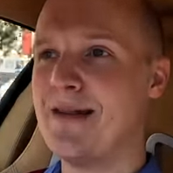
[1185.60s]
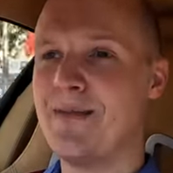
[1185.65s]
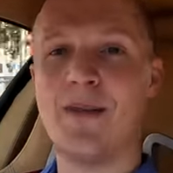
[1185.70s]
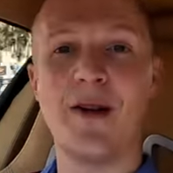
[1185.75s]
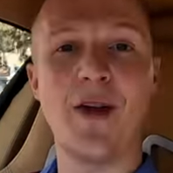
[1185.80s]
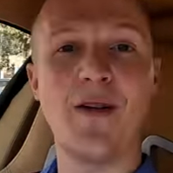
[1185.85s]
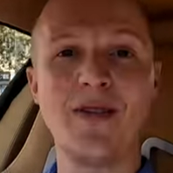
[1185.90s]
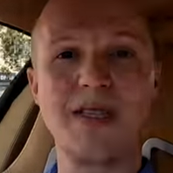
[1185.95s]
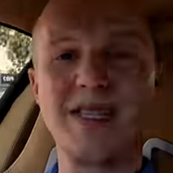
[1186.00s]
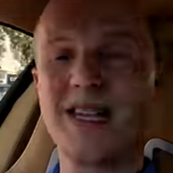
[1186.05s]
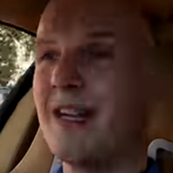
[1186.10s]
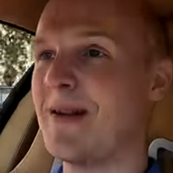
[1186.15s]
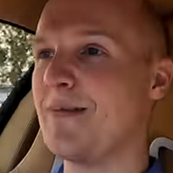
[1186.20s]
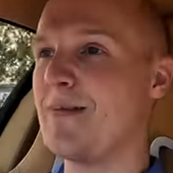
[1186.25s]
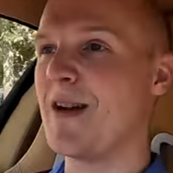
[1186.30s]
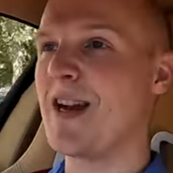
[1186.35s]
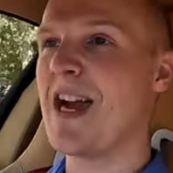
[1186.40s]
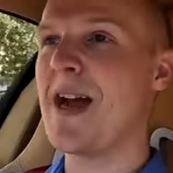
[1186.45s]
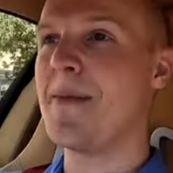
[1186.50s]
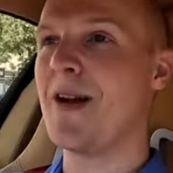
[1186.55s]
but obviously
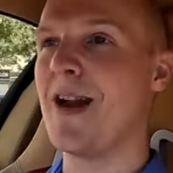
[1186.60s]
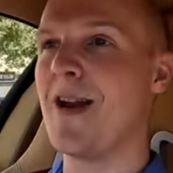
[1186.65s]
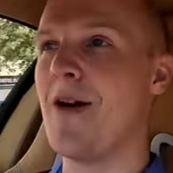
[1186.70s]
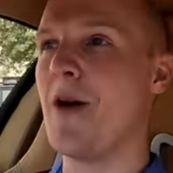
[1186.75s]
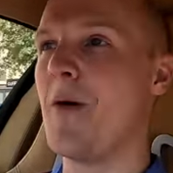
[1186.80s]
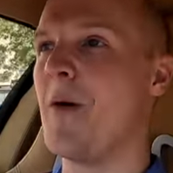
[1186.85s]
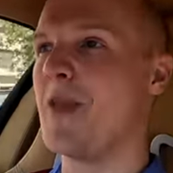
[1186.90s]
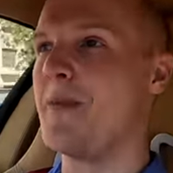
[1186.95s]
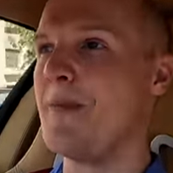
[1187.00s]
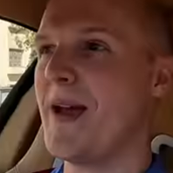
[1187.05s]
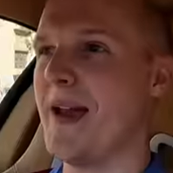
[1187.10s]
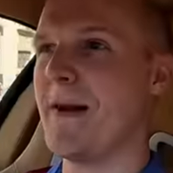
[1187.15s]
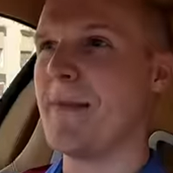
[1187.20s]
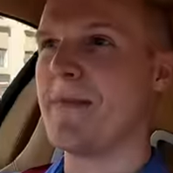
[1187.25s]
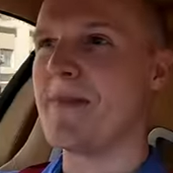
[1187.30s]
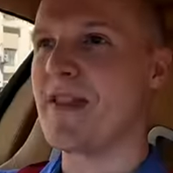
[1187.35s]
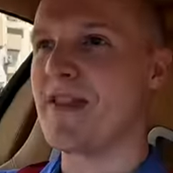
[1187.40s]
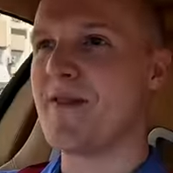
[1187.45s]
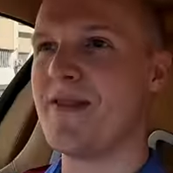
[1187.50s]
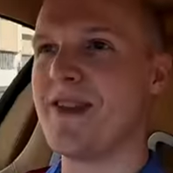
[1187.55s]
you're coming along with me
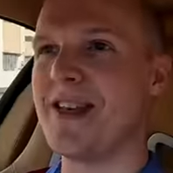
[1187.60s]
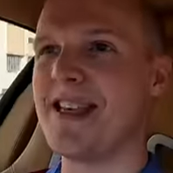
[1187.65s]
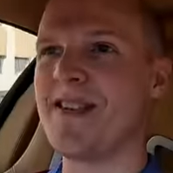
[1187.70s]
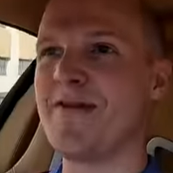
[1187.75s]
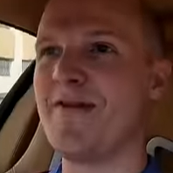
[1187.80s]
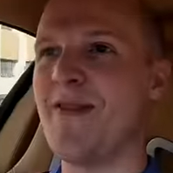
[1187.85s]
for this